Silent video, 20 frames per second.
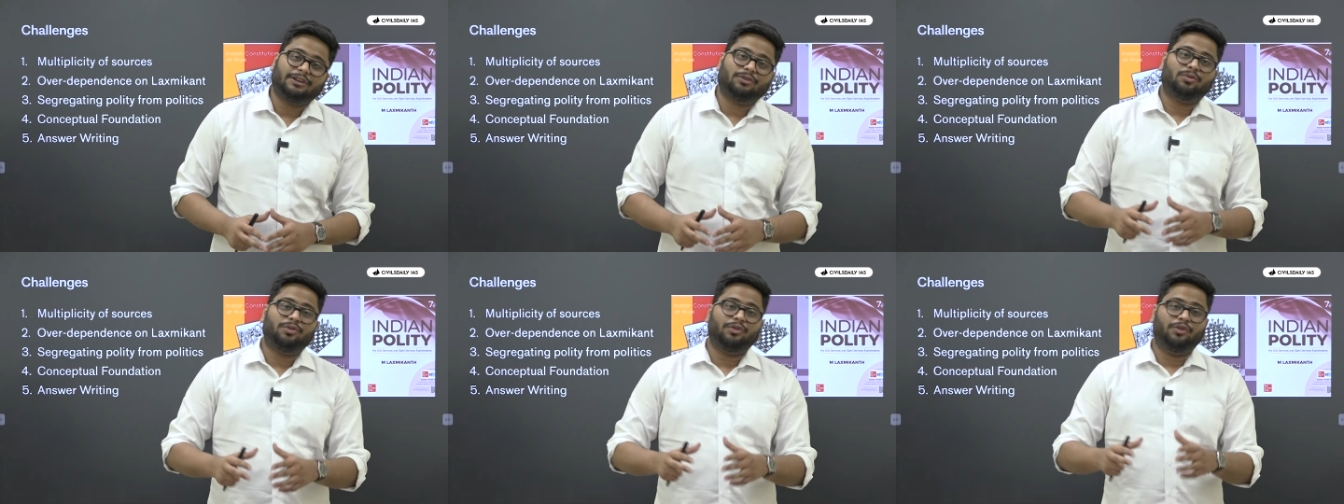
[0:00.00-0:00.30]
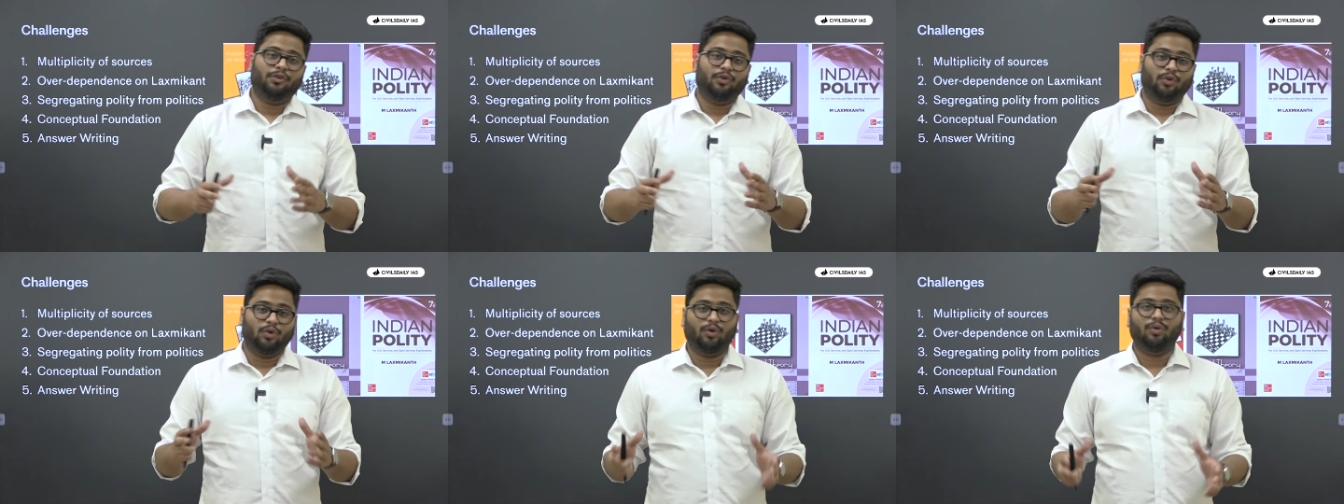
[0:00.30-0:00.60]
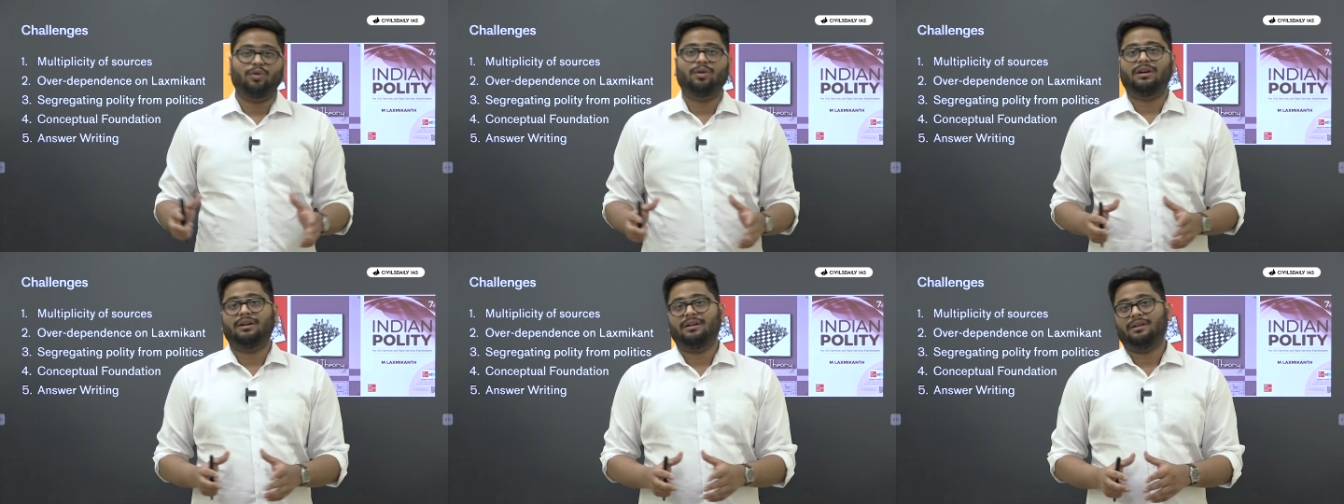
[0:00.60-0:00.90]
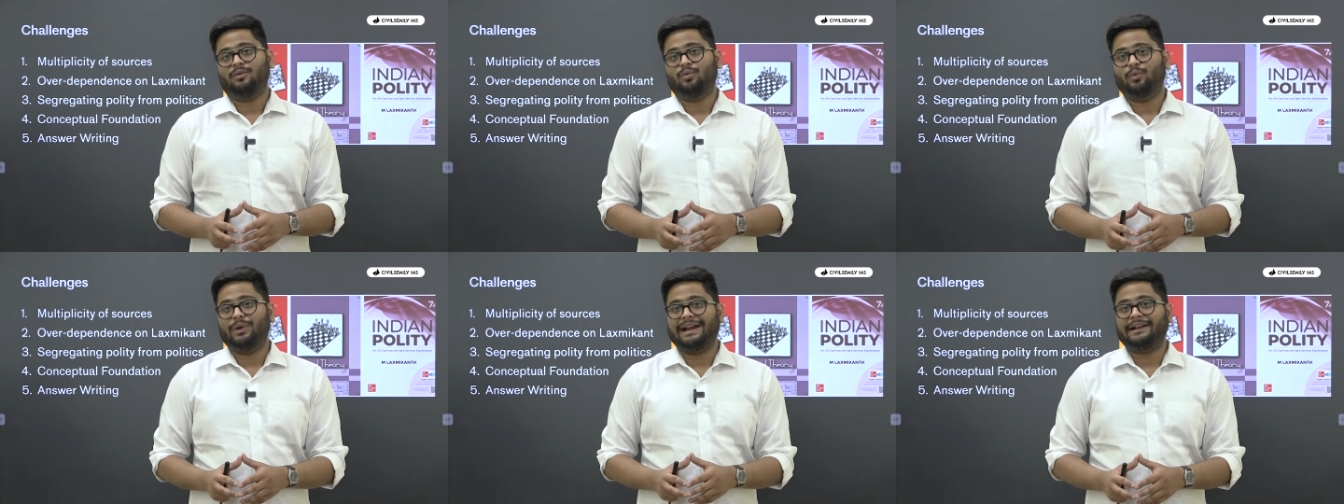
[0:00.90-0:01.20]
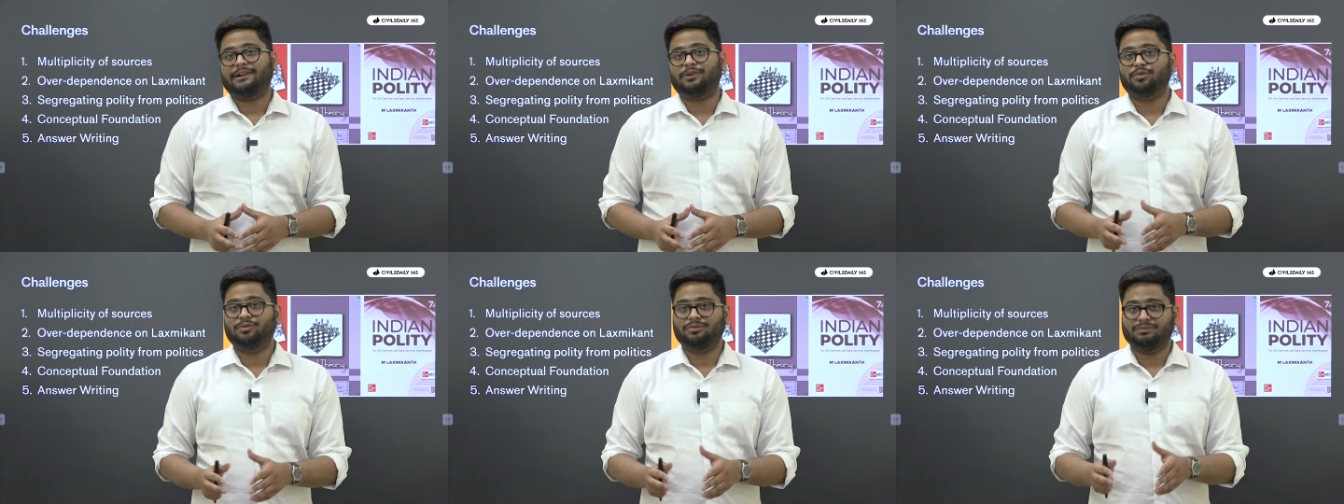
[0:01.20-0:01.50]
don't know
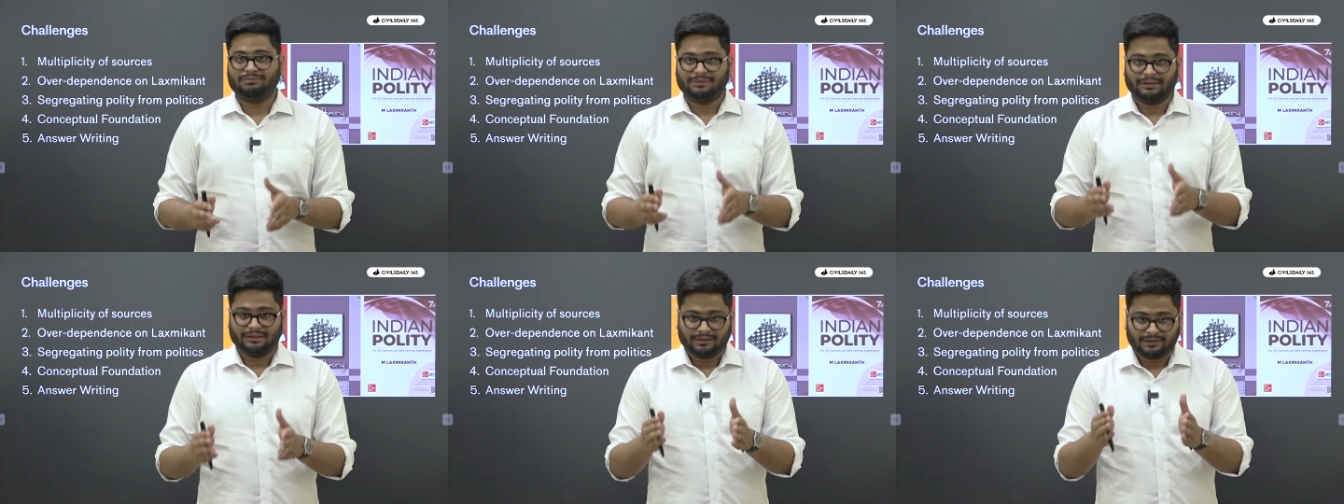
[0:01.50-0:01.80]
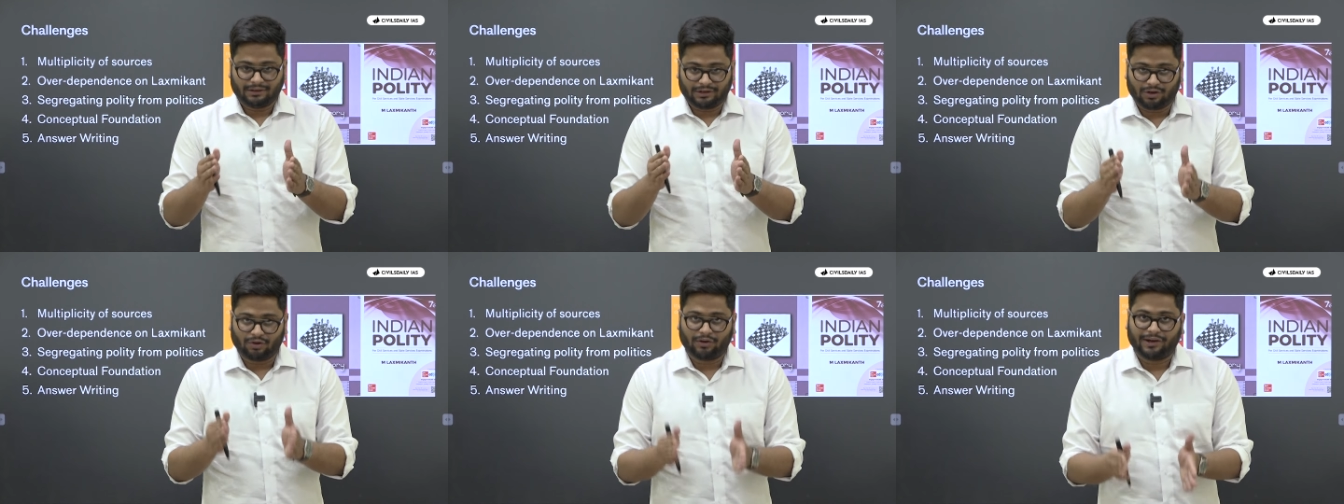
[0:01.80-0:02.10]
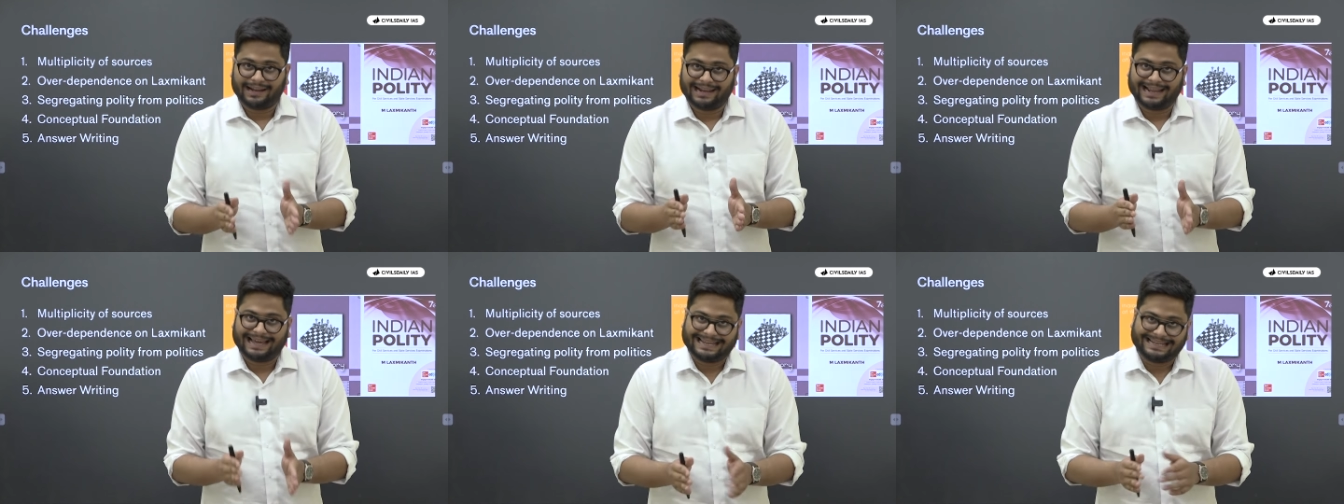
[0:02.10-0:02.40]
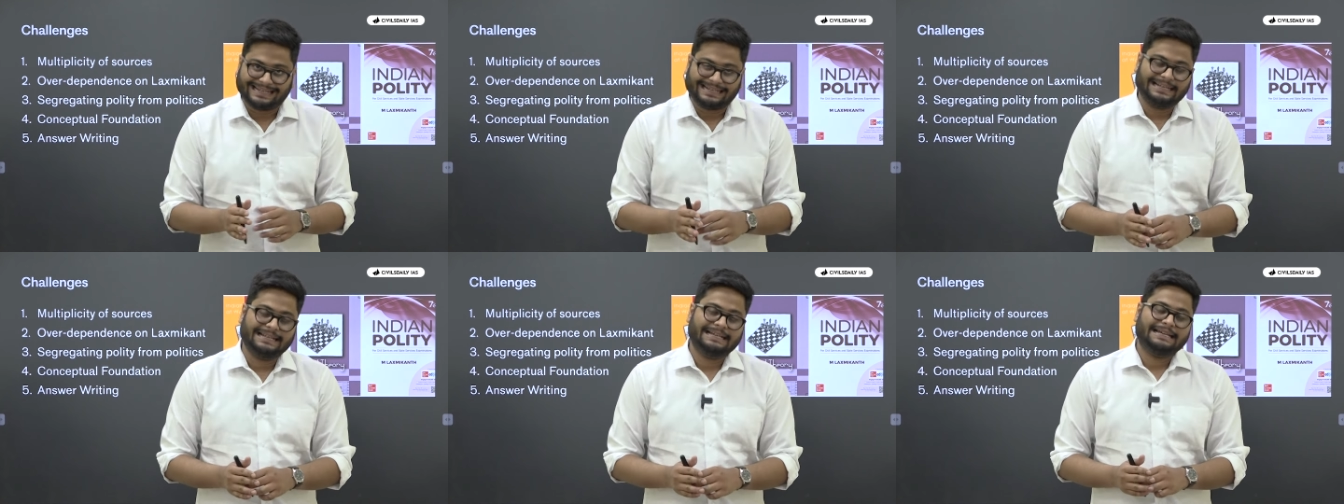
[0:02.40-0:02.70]
where to draw a line.